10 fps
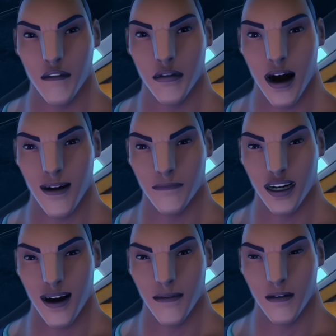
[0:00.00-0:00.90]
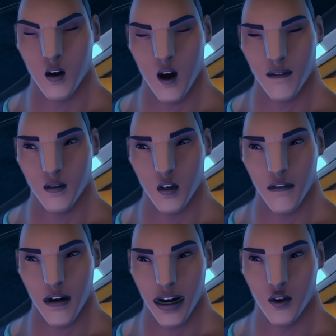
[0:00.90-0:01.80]
If that had been hit by one of those
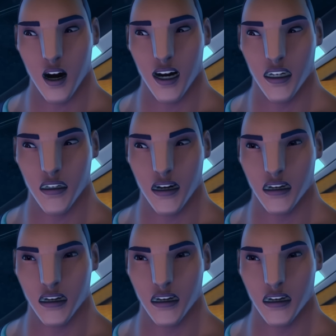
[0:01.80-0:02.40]
falling rocks...